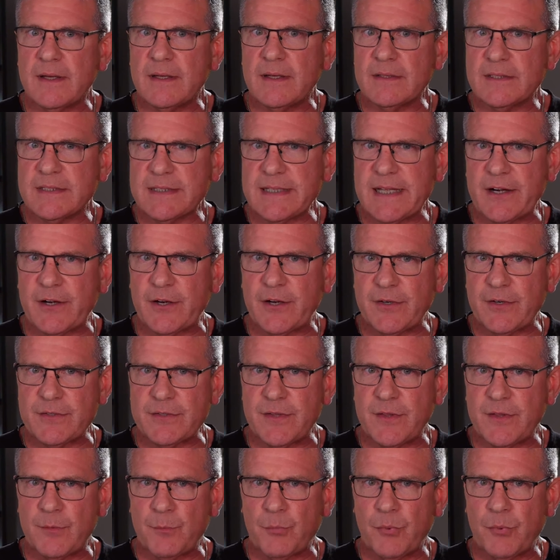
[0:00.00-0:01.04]
centers
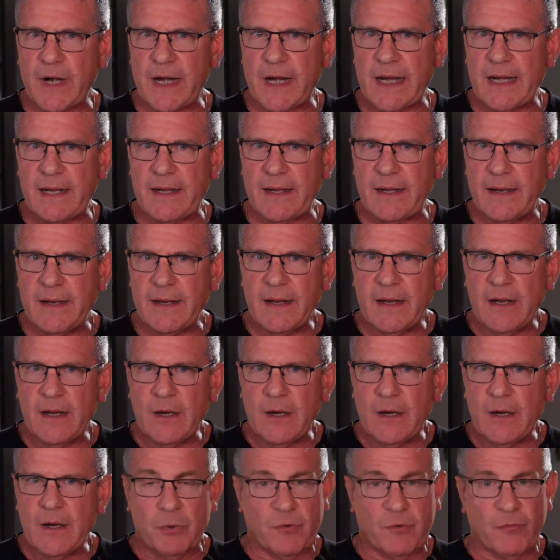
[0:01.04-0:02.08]
of the brain
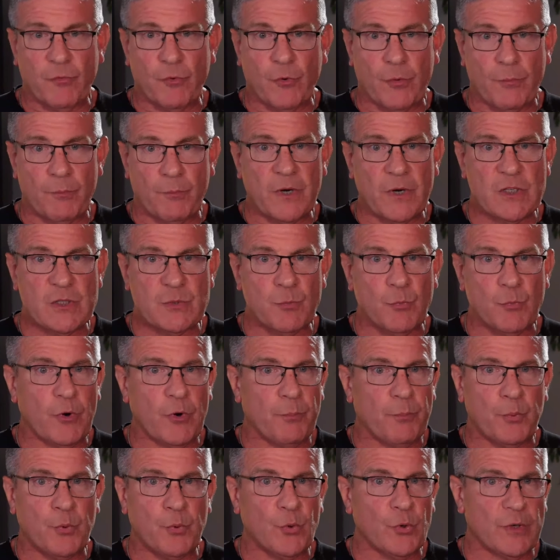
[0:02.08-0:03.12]
perform much more
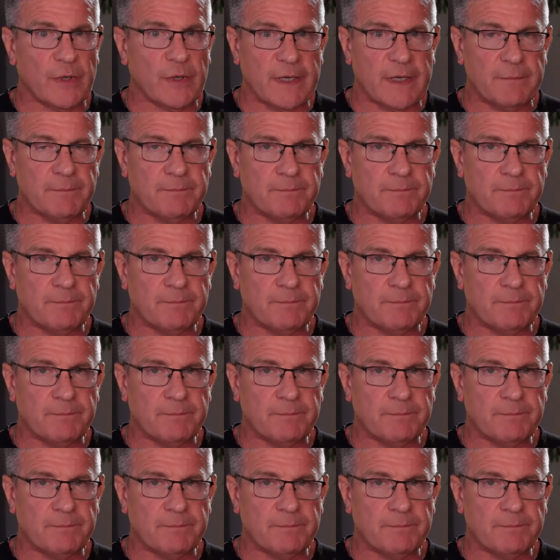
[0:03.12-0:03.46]
poorly.